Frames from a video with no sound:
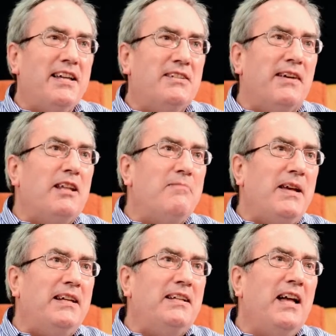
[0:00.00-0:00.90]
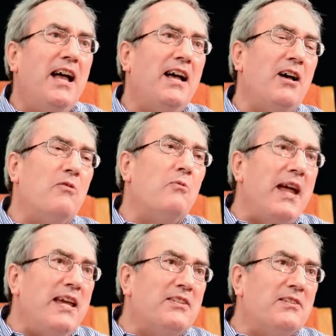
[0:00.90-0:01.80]
developing
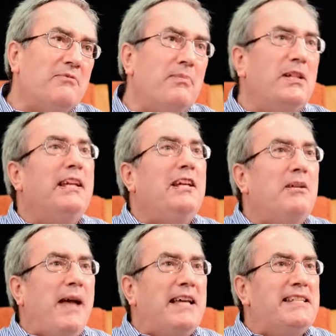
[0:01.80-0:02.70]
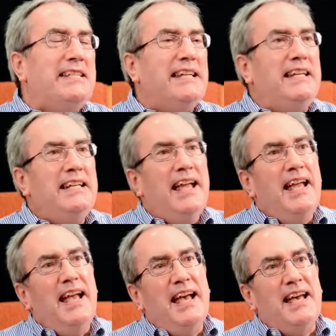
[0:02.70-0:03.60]
ways of building capacity
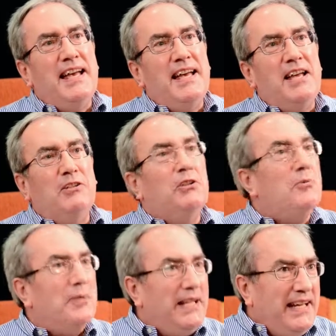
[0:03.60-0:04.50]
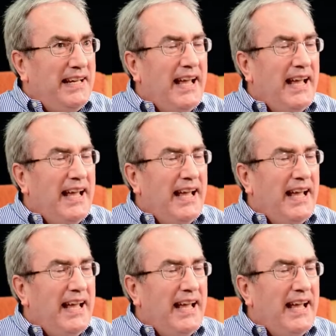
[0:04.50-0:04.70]
globally.